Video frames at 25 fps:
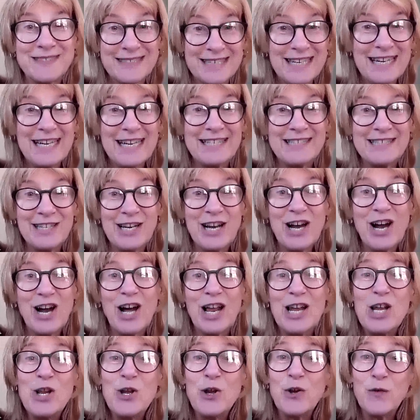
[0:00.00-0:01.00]
And
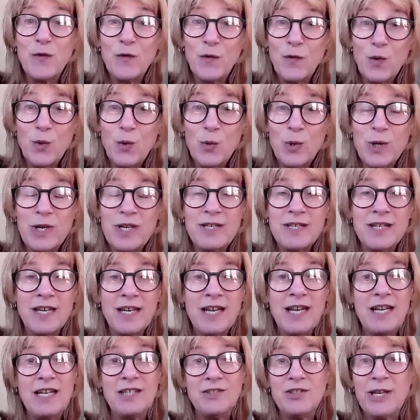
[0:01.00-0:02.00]
I look forward
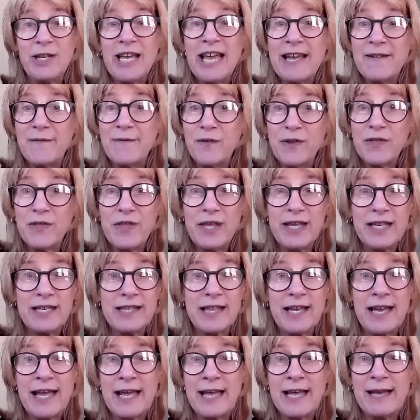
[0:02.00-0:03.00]
to everything
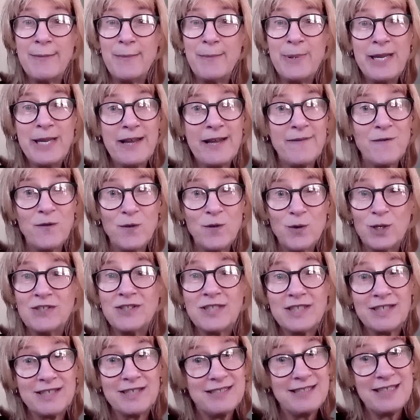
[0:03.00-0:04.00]
that MPM
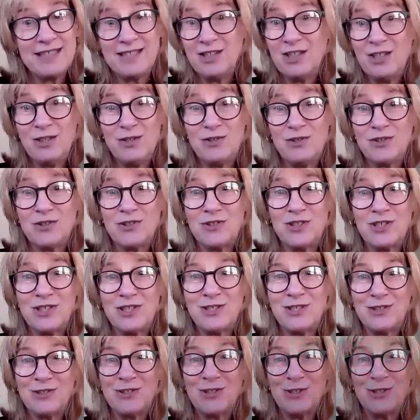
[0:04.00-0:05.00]
Voice continues to